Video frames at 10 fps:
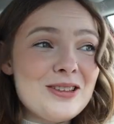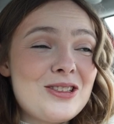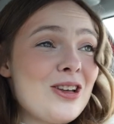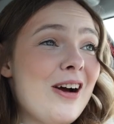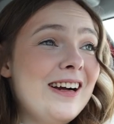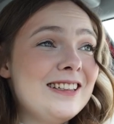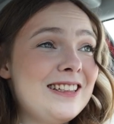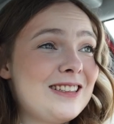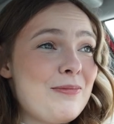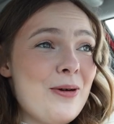Sorry to
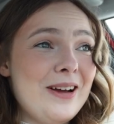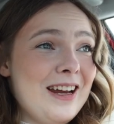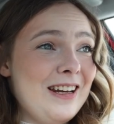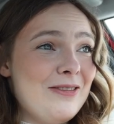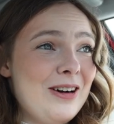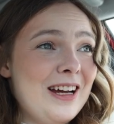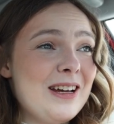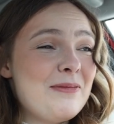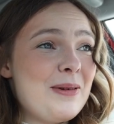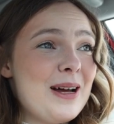disappoint
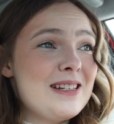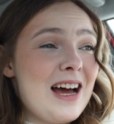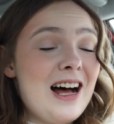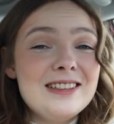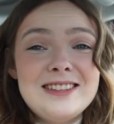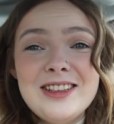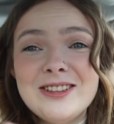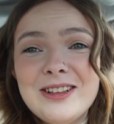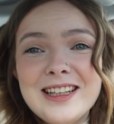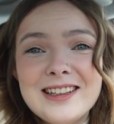anyone, but I'll see
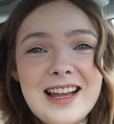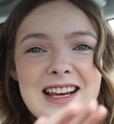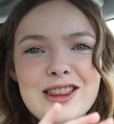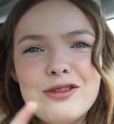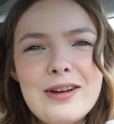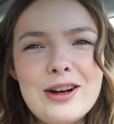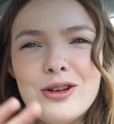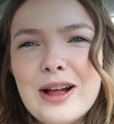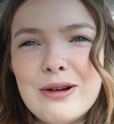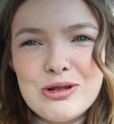you in, like, the
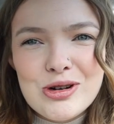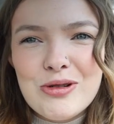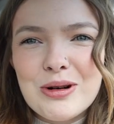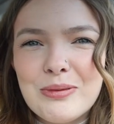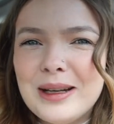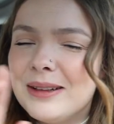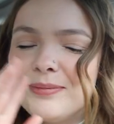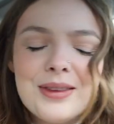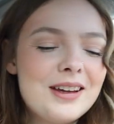final outro where we